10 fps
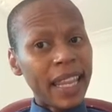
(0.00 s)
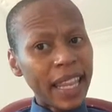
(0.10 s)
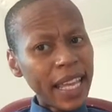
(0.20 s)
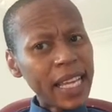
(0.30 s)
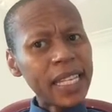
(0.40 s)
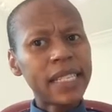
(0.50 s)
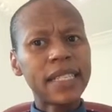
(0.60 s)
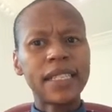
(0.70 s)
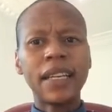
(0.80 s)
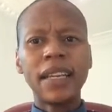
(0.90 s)

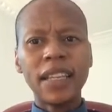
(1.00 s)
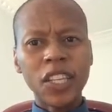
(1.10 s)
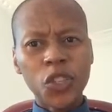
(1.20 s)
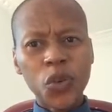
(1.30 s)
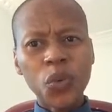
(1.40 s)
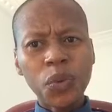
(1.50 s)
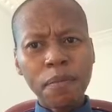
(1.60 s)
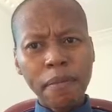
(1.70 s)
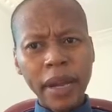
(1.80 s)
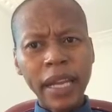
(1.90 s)
That's the true
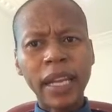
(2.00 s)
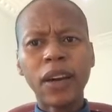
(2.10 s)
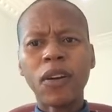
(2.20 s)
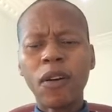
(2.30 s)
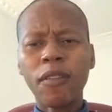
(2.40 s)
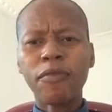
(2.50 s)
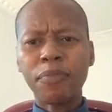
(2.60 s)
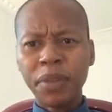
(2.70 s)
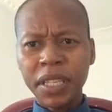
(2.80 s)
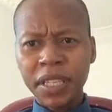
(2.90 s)
meaning of
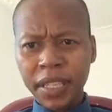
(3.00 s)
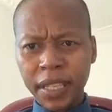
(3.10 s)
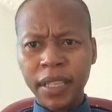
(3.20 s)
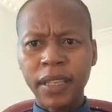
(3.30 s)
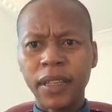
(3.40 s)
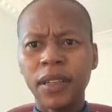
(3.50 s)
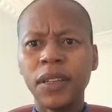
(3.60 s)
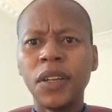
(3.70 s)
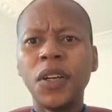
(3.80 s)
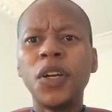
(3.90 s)
BEE,
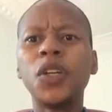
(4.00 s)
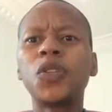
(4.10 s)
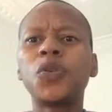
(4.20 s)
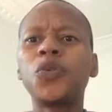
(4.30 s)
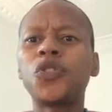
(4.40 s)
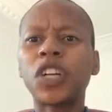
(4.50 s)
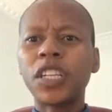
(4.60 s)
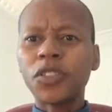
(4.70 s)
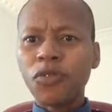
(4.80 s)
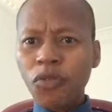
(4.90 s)
to
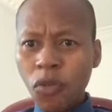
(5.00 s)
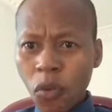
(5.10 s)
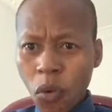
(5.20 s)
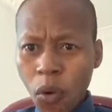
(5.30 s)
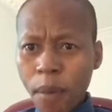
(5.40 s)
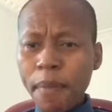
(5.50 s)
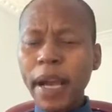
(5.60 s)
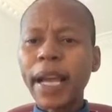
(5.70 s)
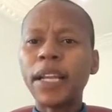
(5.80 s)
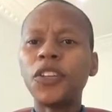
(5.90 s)
transform
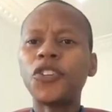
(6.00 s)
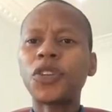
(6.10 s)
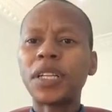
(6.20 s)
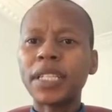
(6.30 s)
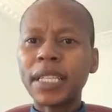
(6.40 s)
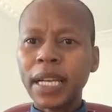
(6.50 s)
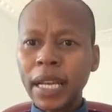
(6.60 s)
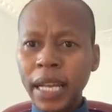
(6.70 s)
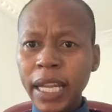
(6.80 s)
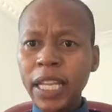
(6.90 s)
and
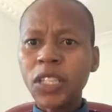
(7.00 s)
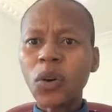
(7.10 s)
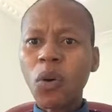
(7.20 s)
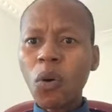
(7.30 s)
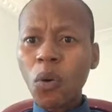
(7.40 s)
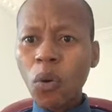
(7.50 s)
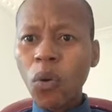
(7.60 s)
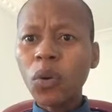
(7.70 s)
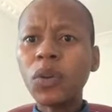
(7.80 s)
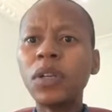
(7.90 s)
translate
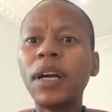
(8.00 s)
all